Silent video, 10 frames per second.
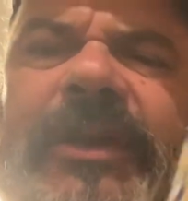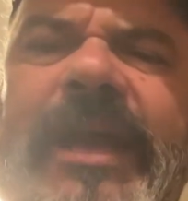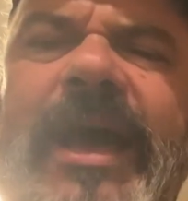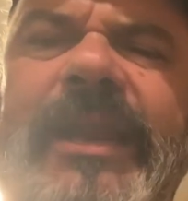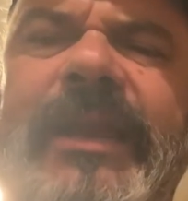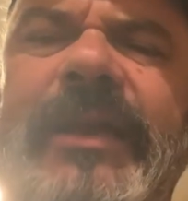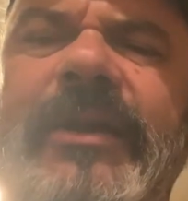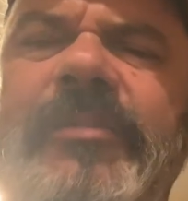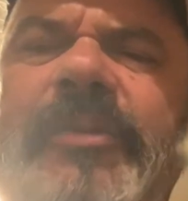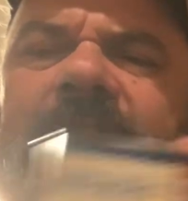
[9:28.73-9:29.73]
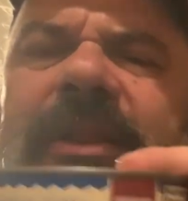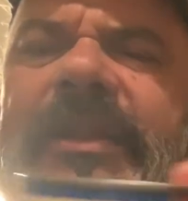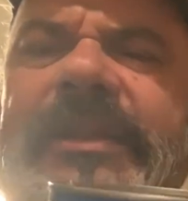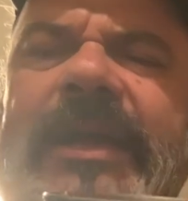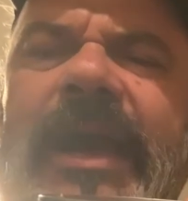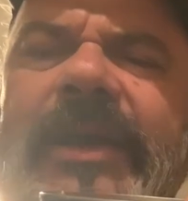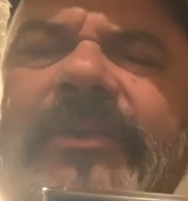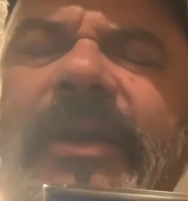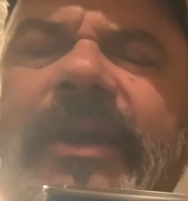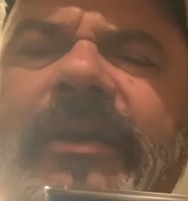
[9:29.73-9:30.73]
out of here, put it in the
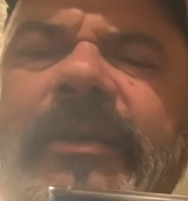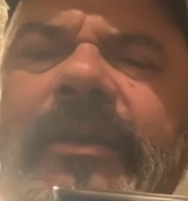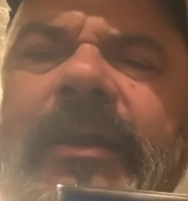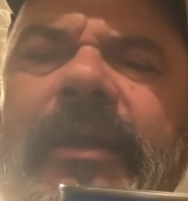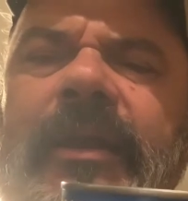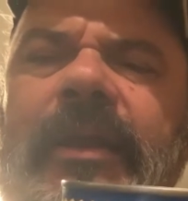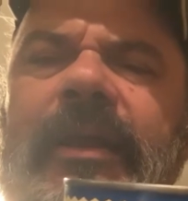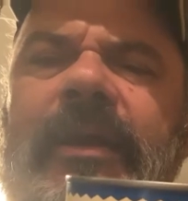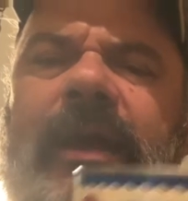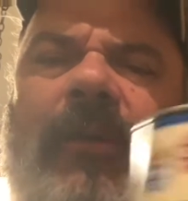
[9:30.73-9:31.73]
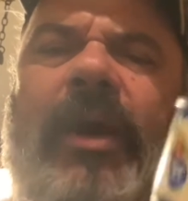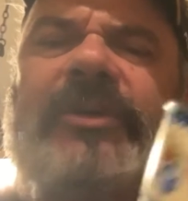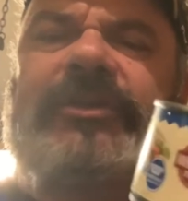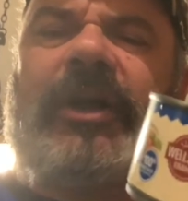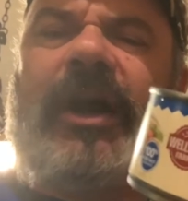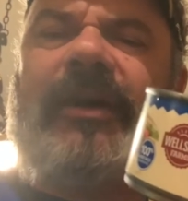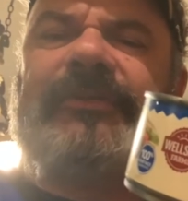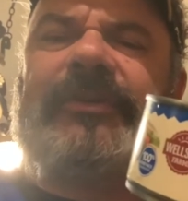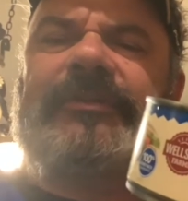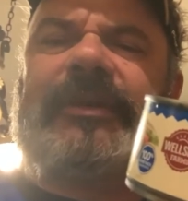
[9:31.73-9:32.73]
dehydrator. I washed it
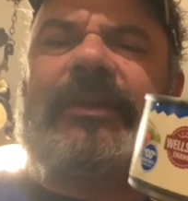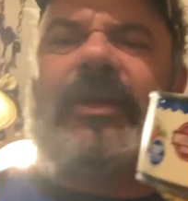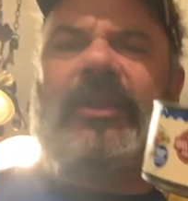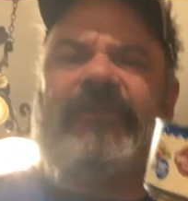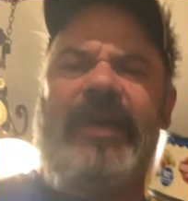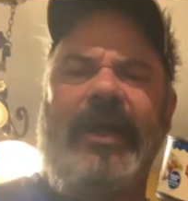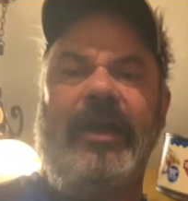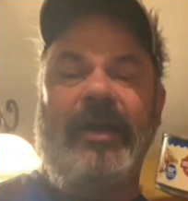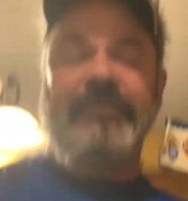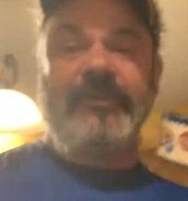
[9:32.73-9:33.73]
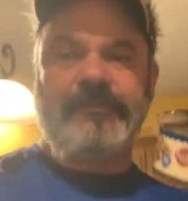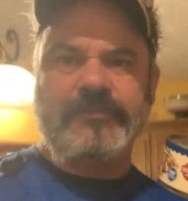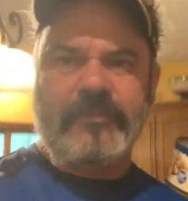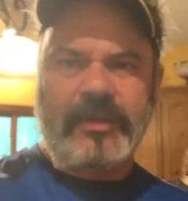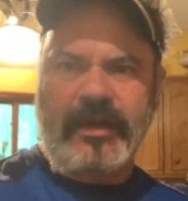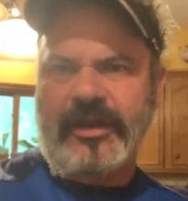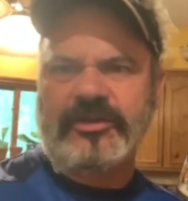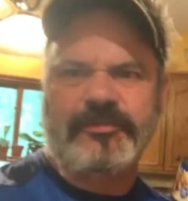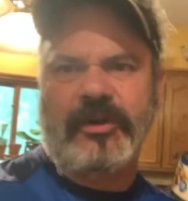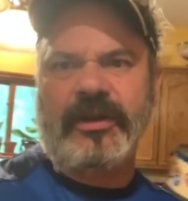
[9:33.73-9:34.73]
off to get all the fat off, and I
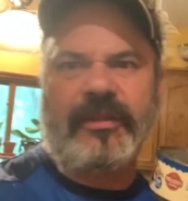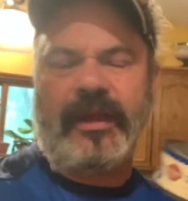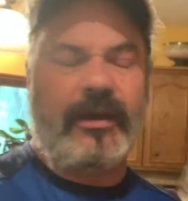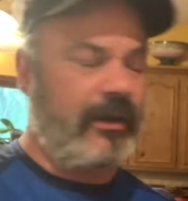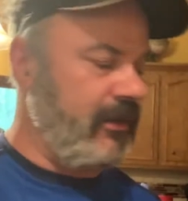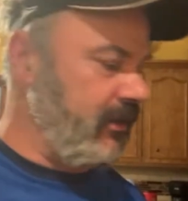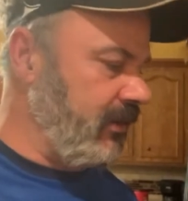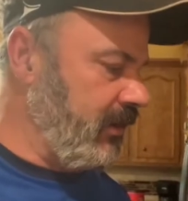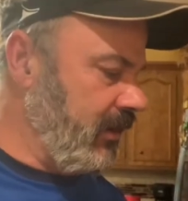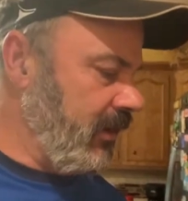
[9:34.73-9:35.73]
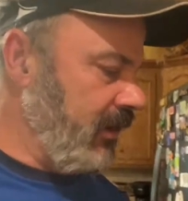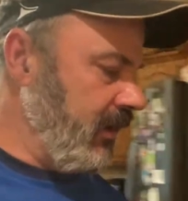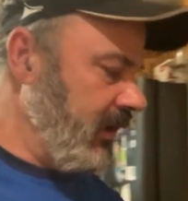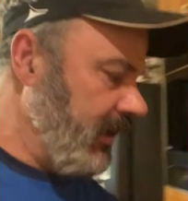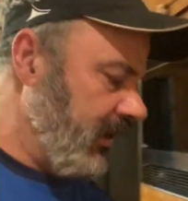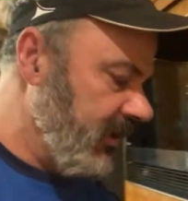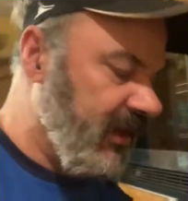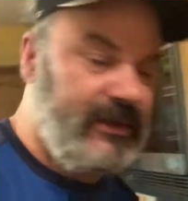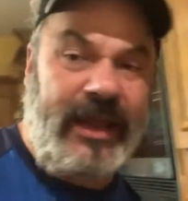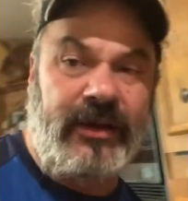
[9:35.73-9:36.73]
just put it in there, and it
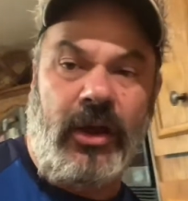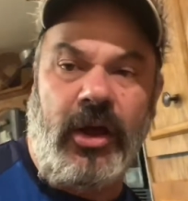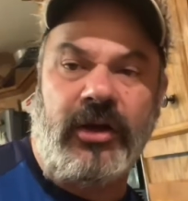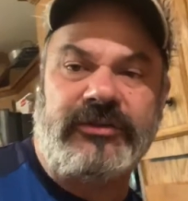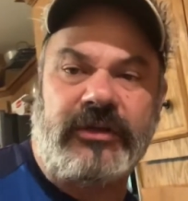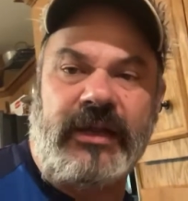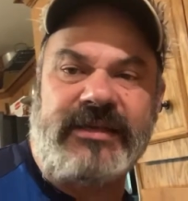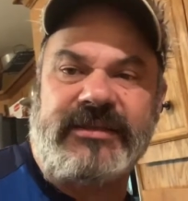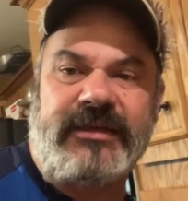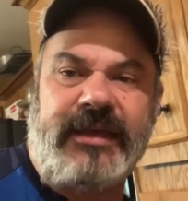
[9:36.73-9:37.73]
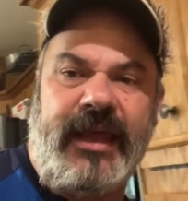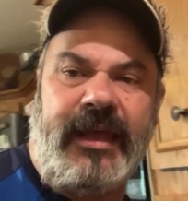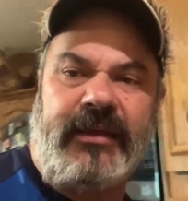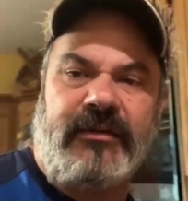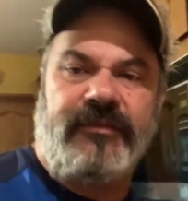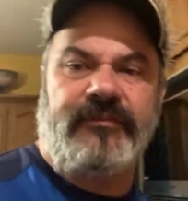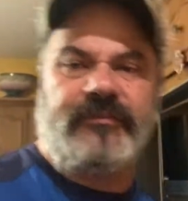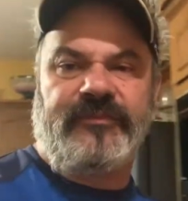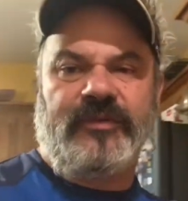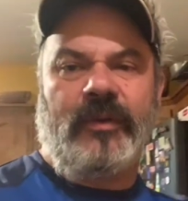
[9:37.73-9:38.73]
didn't take long. It took less than a day,
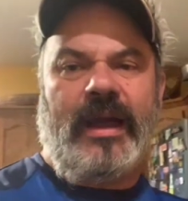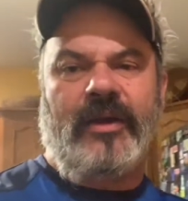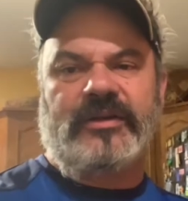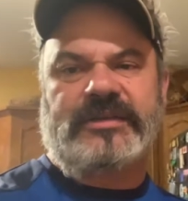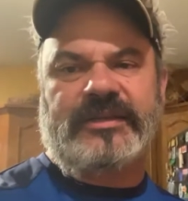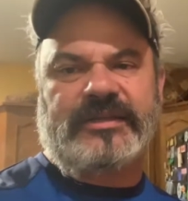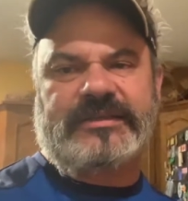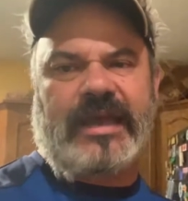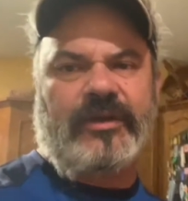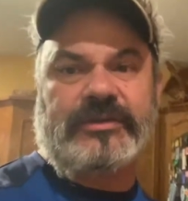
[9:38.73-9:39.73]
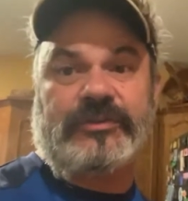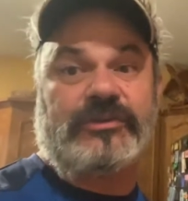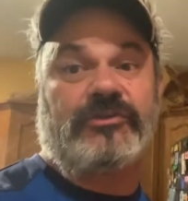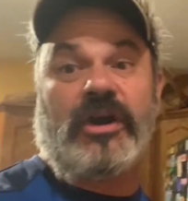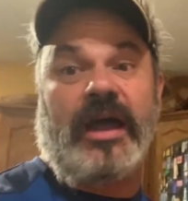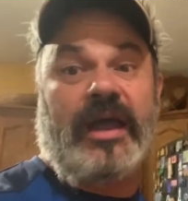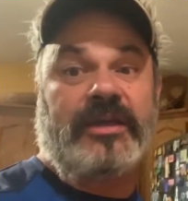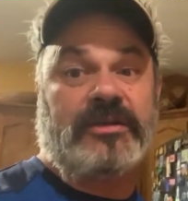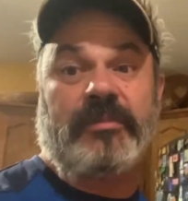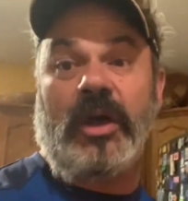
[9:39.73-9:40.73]
a few hours, like 6 hours. It was dry
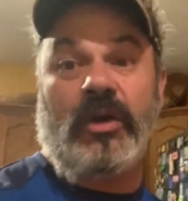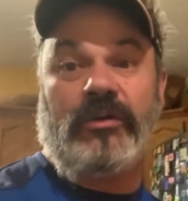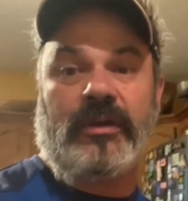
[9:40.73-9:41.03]
as a bone.